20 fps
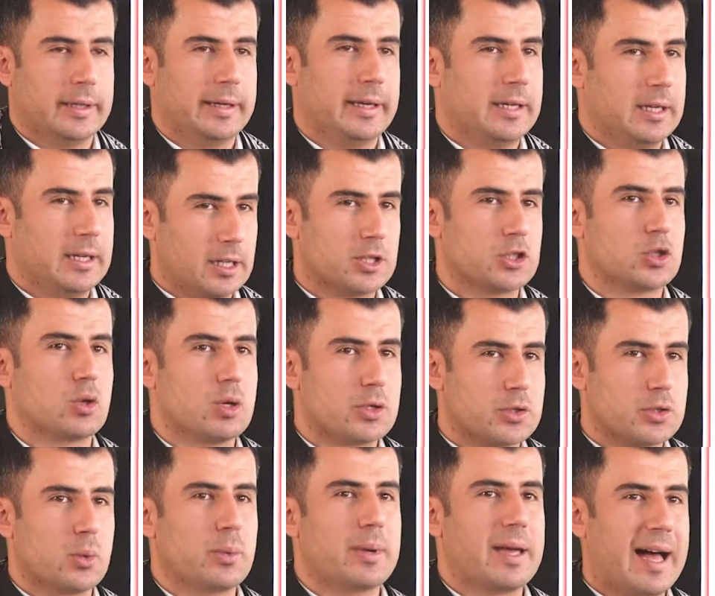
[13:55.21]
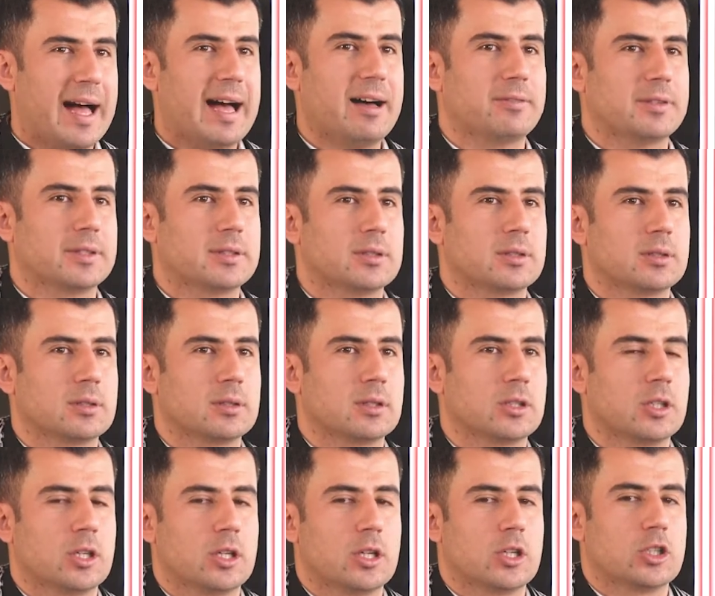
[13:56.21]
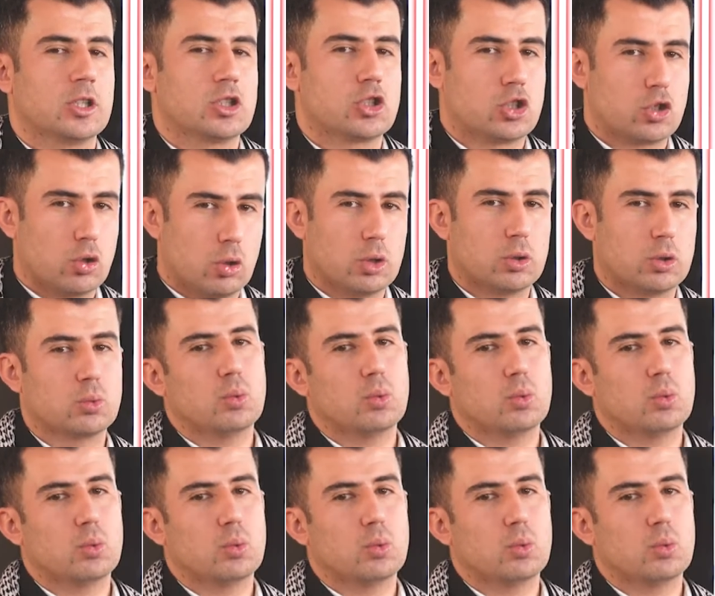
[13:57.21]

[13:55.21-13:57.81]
In English also we have it. Short